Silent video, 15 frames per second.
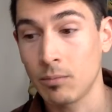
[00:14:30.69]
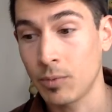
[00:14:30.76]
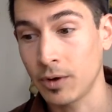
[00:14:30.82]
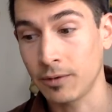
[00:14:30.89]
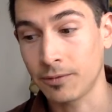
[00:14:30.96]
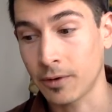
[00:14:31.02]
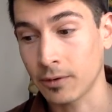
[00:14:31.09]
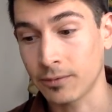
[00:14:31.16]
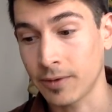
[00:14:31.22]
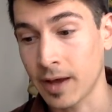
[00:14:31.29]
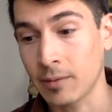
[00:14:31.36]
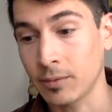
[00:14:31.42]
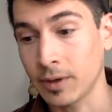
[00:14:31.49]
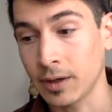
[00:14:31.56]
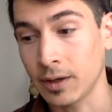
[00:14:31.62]
But if our
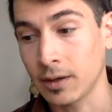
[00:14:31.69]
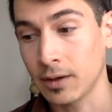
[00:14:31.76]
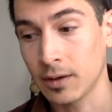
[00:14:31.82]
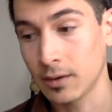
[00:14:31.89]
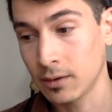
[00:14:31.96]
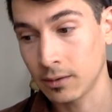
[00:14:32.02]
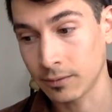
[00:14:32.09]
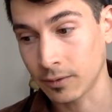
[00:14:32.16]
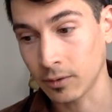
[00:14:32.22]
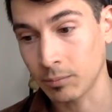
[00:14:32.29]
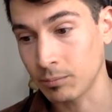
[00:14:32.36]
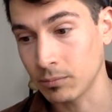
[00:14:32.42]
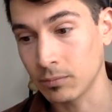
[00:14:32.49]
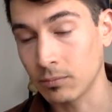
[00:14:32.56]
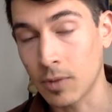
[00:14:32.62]
family, if our
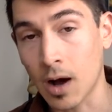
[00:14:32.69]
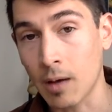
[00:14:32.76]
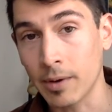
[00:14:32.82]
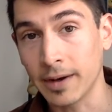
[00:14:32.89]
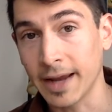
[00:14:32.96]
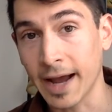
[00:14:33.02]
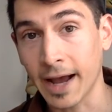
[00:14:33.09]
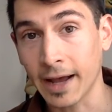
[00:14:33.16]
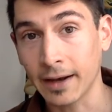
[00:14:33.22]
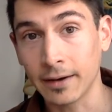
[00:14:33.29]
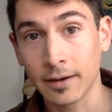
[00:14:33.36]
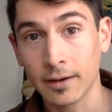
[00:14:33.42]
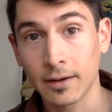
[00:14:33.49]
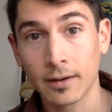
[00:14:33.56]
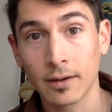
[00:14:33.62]
mom and dad,
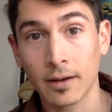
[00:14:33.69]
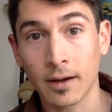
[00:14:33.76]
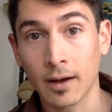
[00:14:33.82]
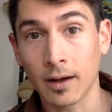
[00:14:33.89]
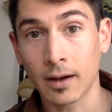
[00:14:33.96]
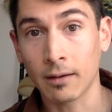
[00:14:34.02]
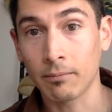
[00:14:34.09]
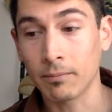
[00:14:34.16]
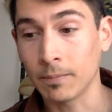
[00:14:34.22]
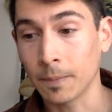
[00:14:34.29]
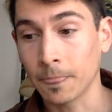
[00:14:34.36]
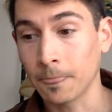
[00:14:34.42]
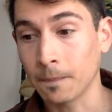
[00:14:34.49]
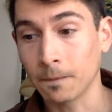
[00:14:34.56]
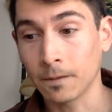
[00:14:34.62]
um,
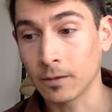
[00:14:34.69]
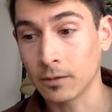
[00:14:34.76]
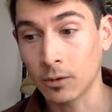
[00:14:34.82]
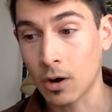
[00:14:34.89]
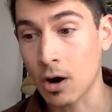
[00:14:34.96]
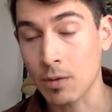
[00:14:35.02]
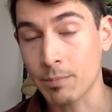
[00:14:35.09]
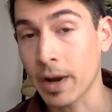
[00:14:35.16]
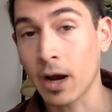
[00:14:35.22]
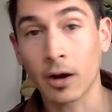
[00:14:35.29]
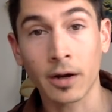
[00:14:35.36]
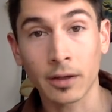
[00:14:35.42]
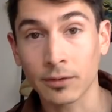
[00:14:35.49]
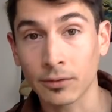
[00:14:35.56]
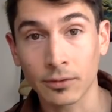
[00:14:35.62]
our
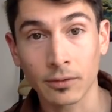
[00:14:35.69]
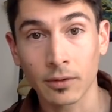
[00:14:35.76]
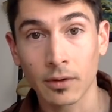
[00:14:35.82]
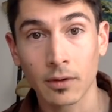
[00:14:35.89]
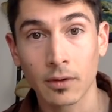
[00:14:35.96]
parents